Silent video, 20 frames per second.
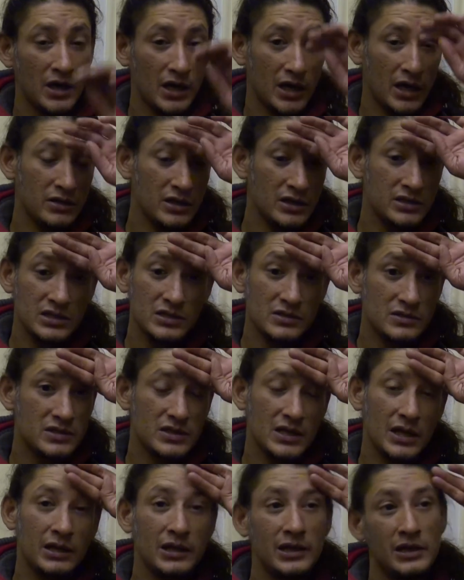and they didn't
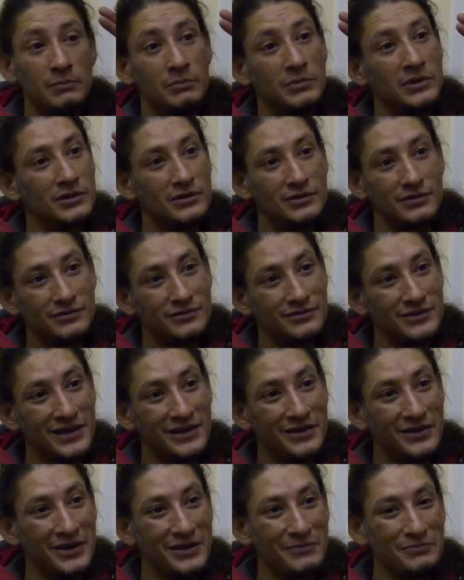sell him.
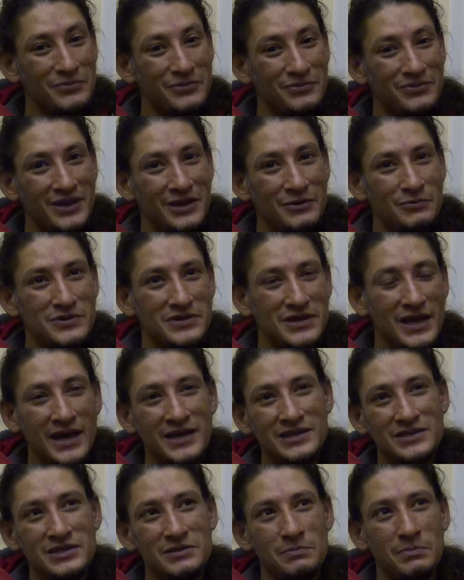He was
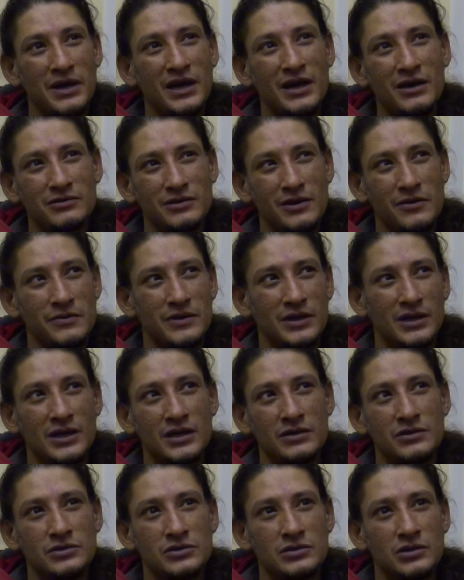£80, I think,
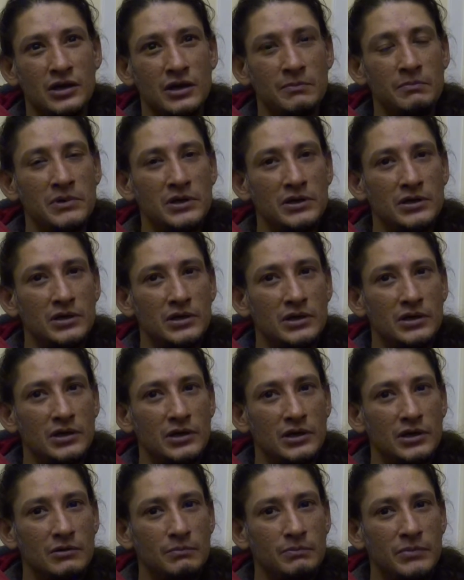at the time,
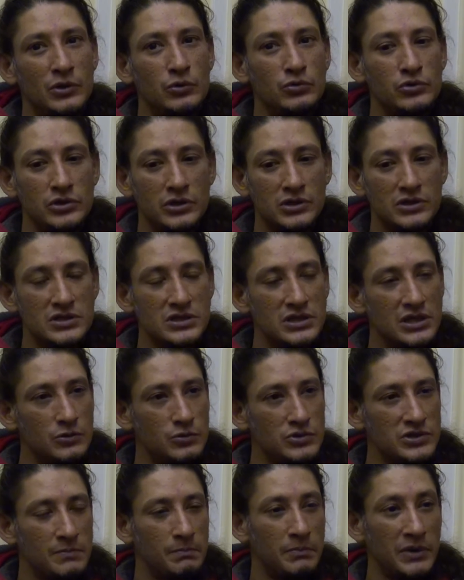but all you could see
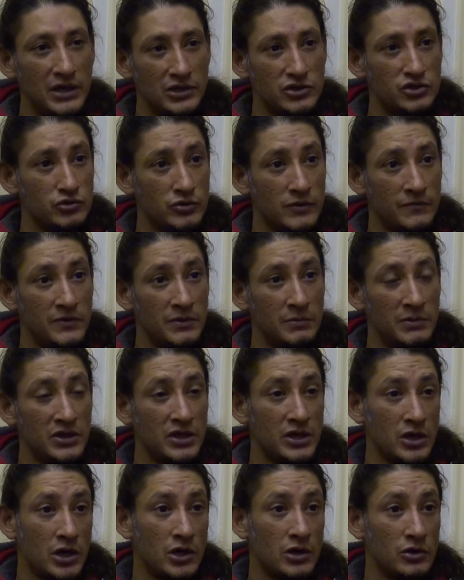was a picture of him in
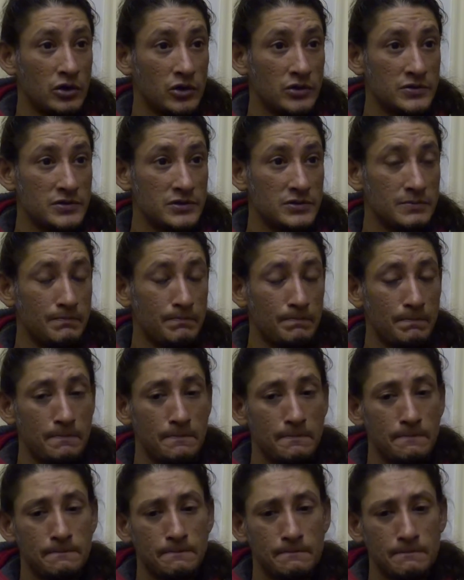the Argos,
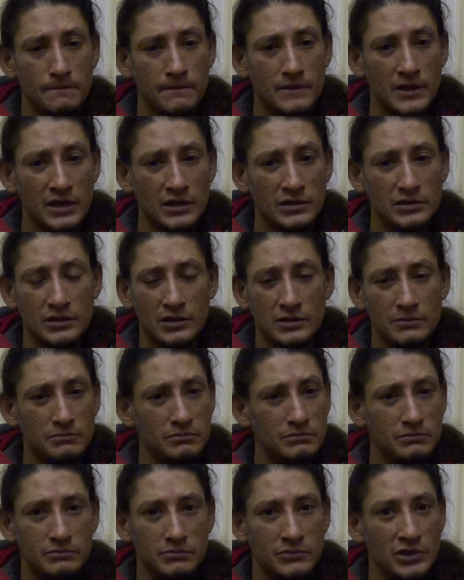and
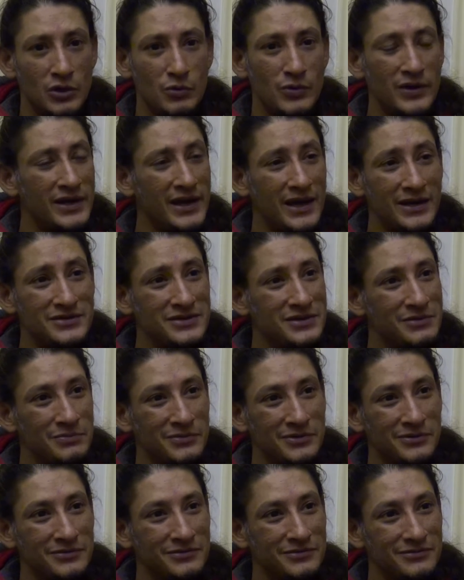no one had him.
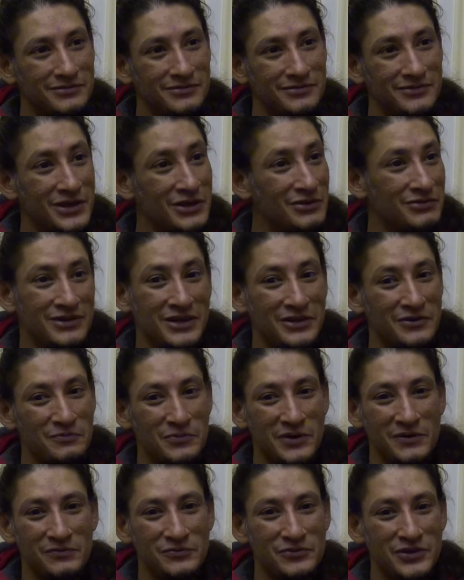None of
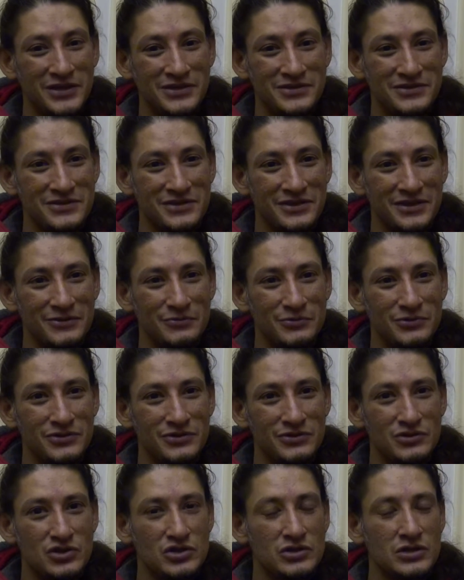my friends,
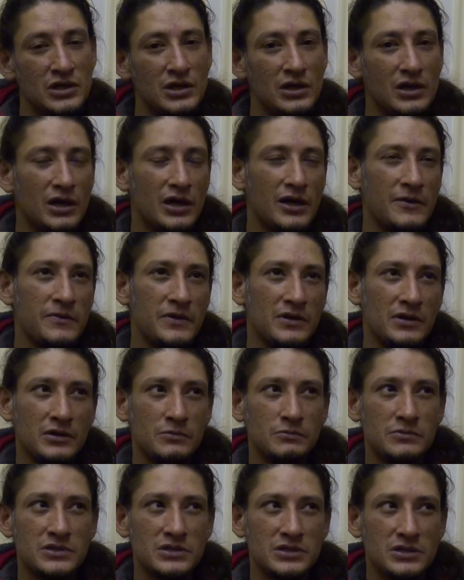I think it was